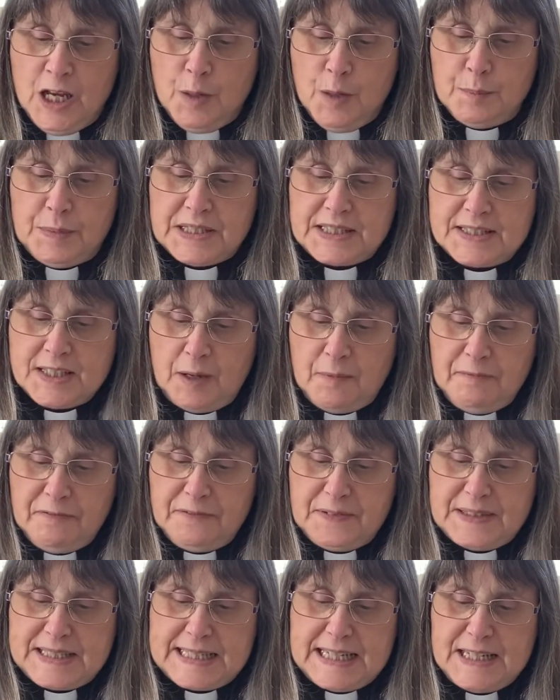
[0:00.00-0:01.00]
But some
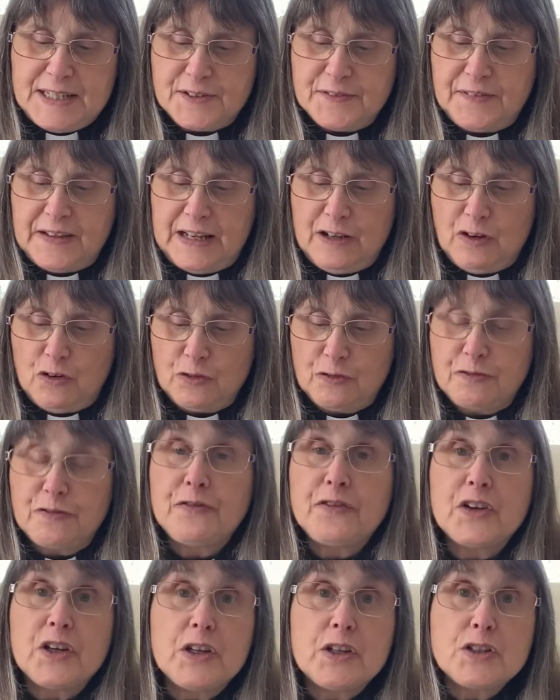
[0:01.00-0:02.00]
seeds fell on
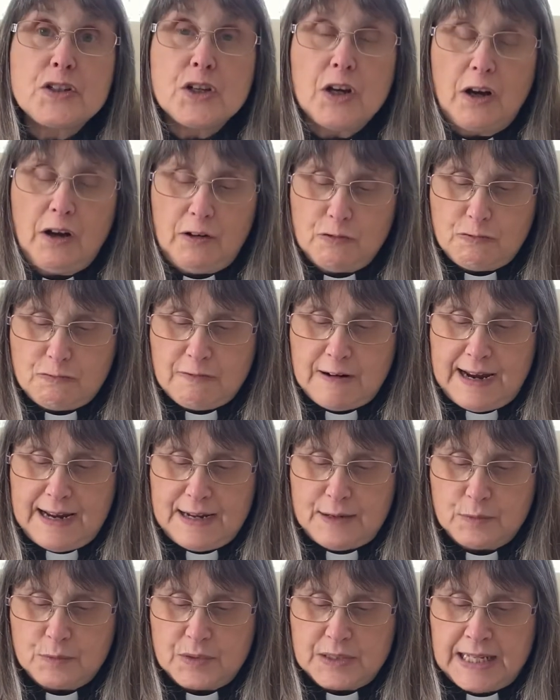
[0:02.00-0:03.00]
fertile
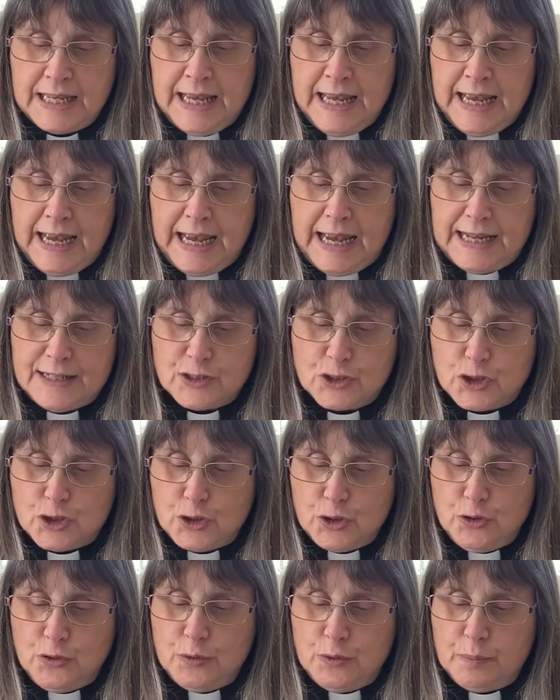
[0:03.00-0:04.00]
ground and
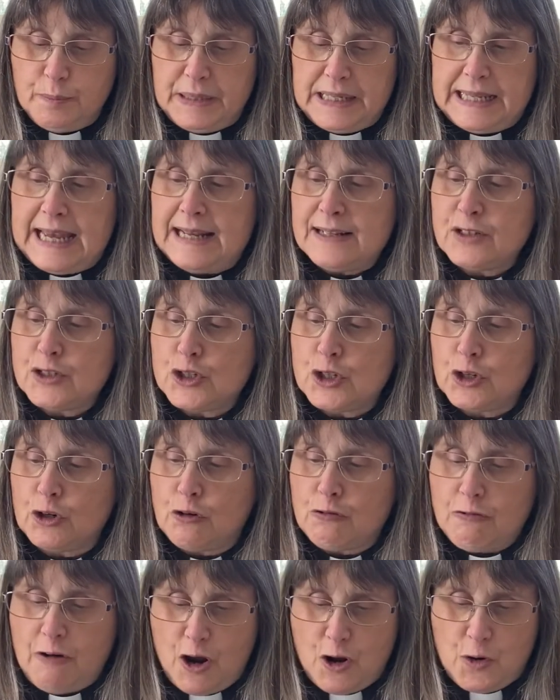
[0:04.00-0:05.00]
soon began to
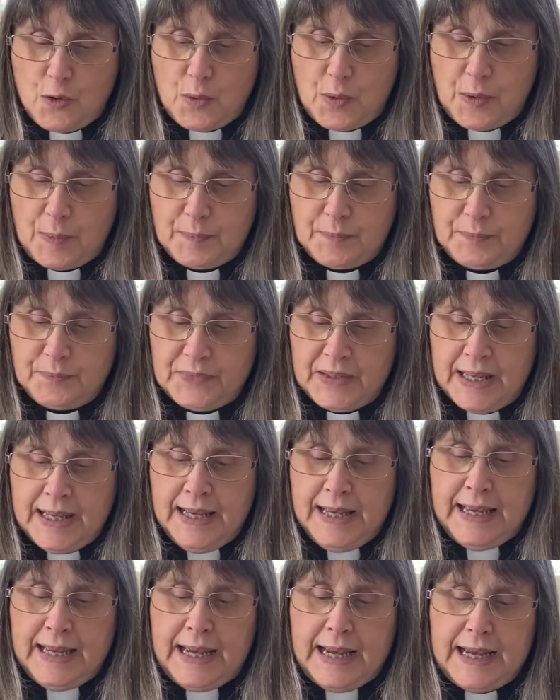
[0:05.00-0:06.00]
grow
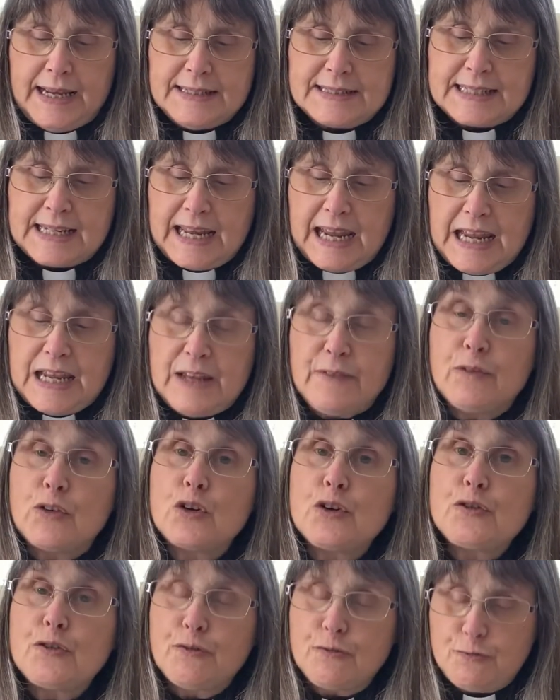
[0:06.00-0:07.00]
and gave
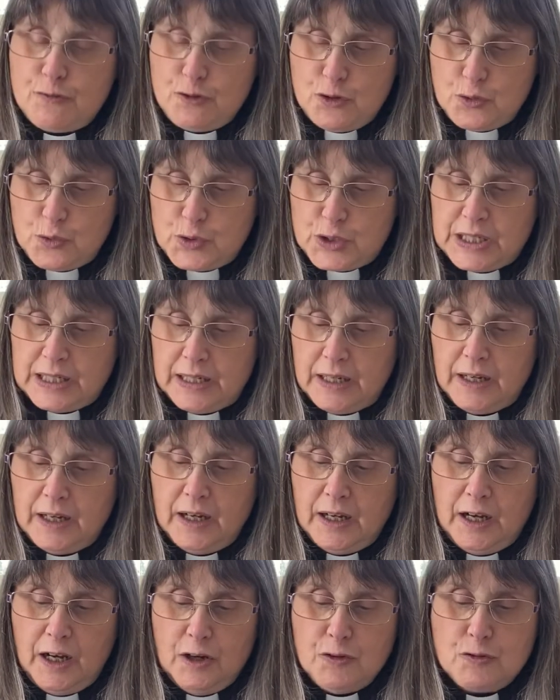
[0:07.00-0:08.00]
good fruit
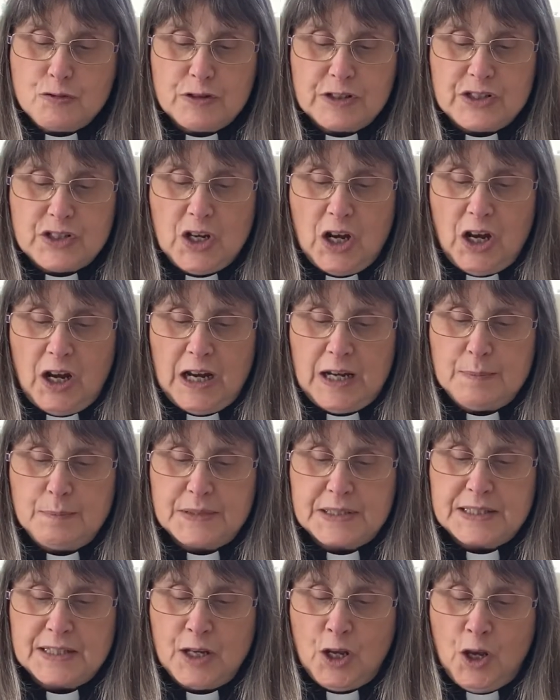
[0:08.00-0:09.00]
100
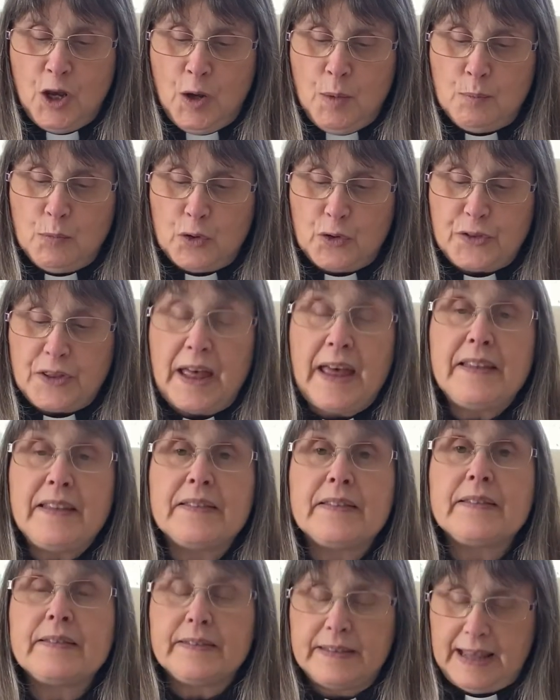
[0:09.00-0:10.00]
times more
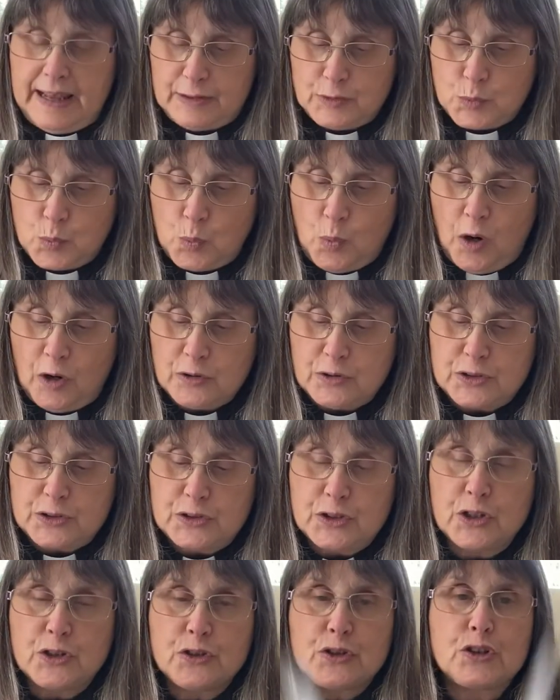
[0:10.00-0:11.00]
than that was
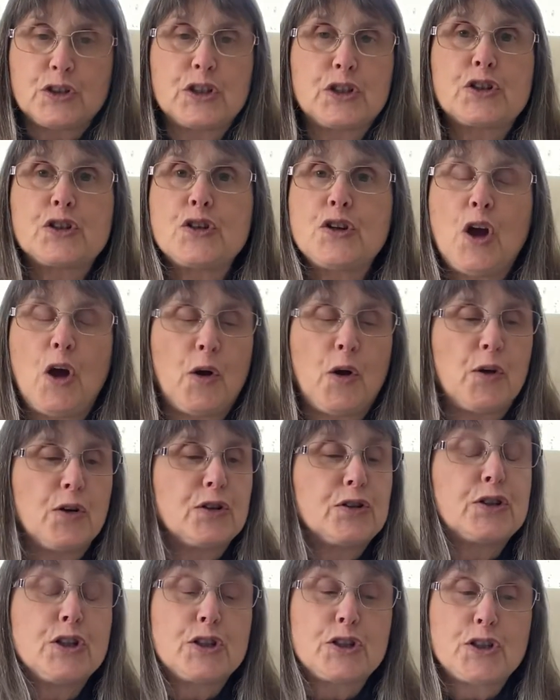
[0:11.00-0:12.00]
to
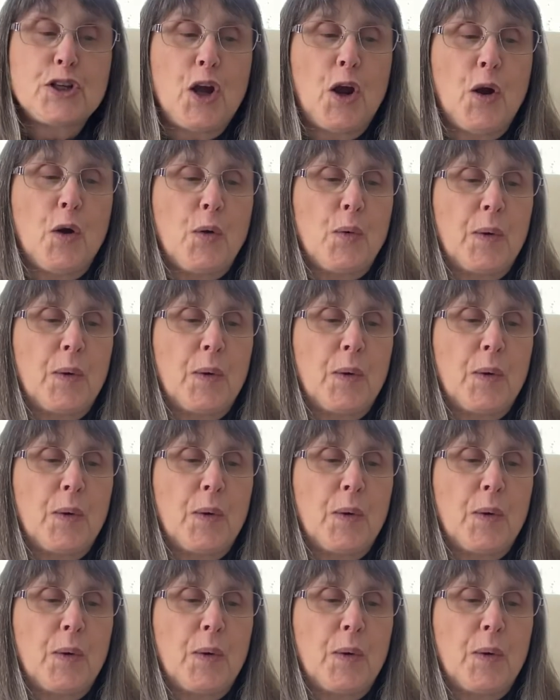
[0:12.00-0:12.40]
sow.